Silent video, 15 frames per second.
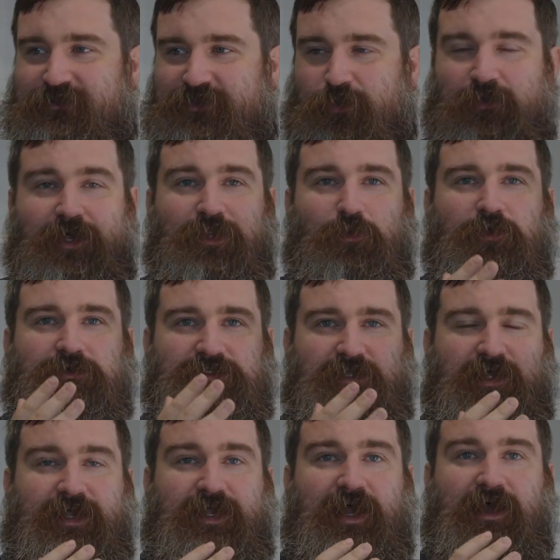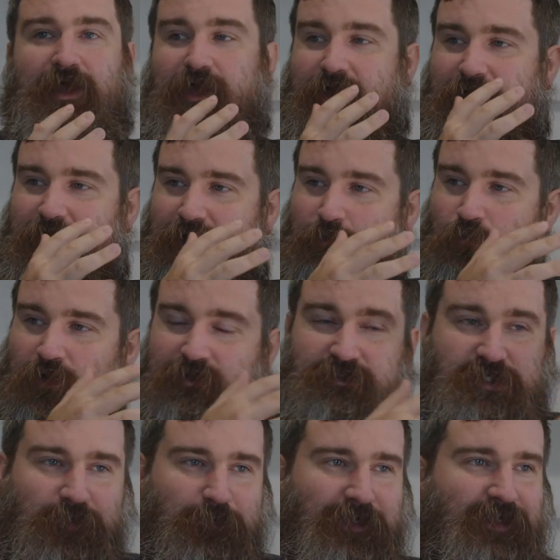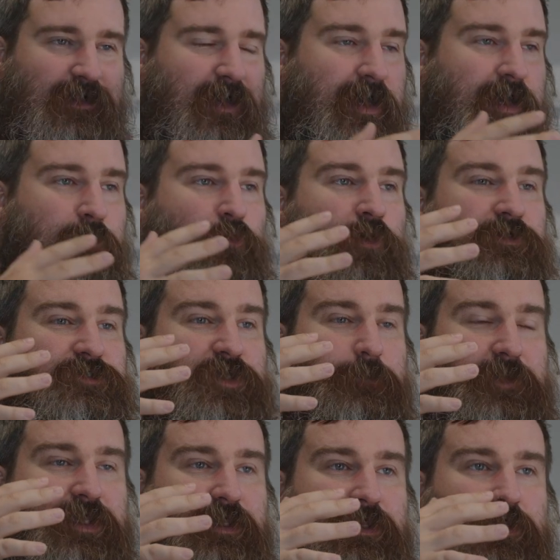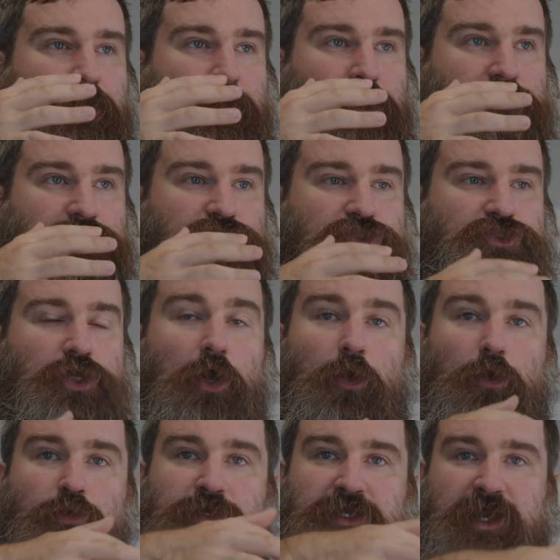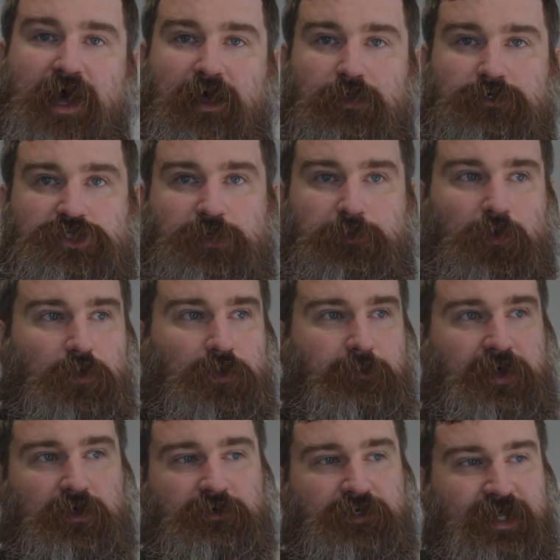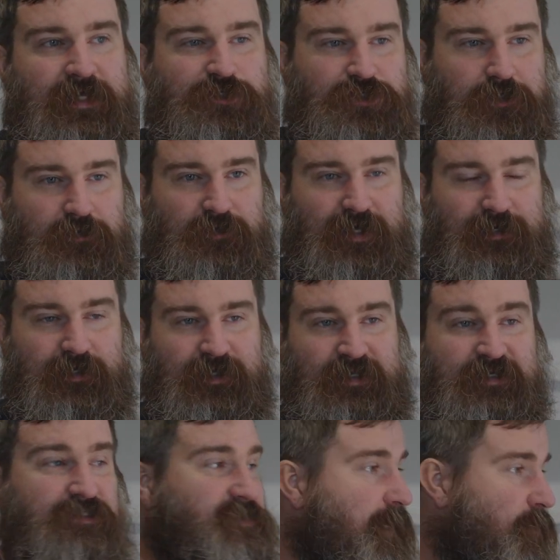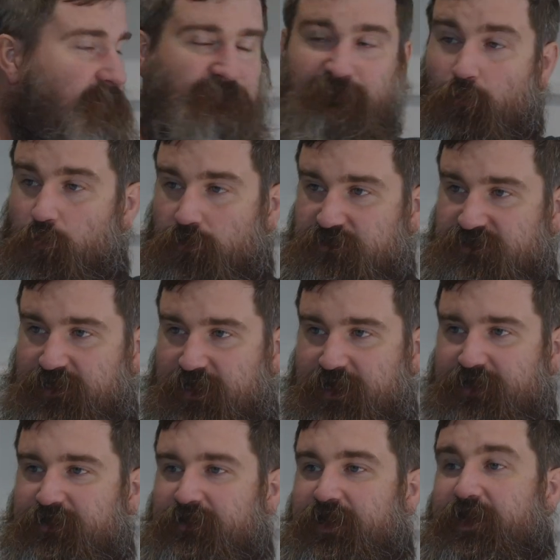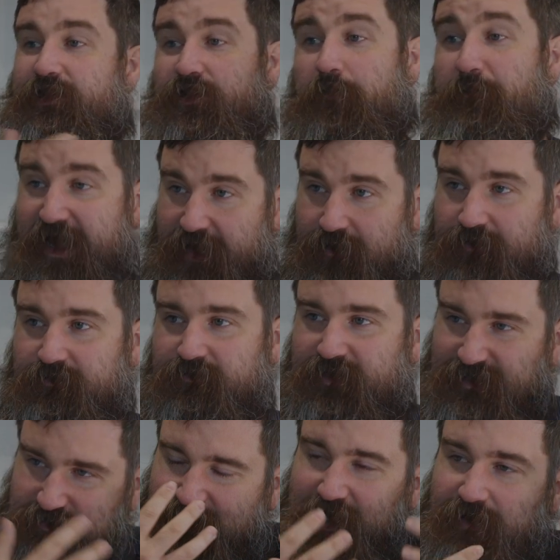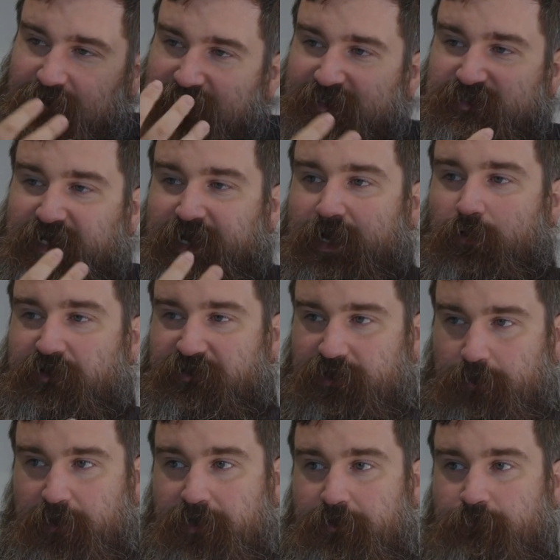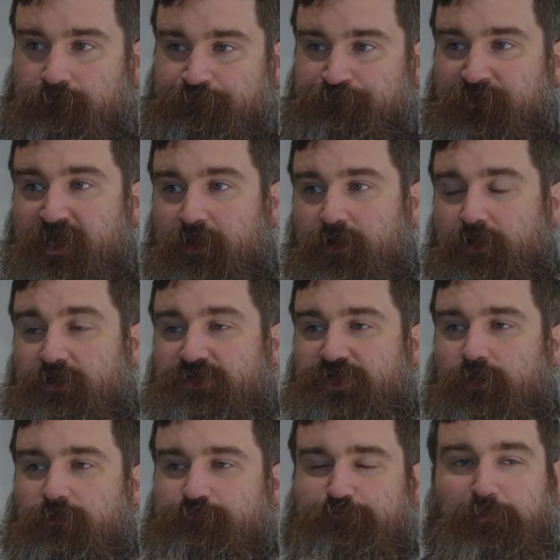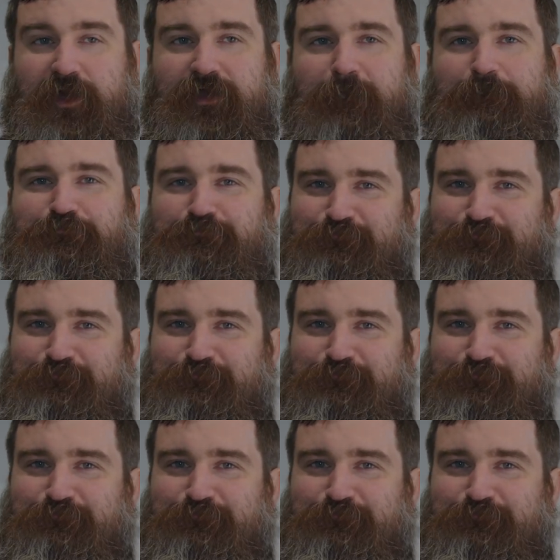So in other words, I want to be so knowledgeable about nature that it is now a force that I can kind of command. That's kind of how I think about it. Yeah, so, but.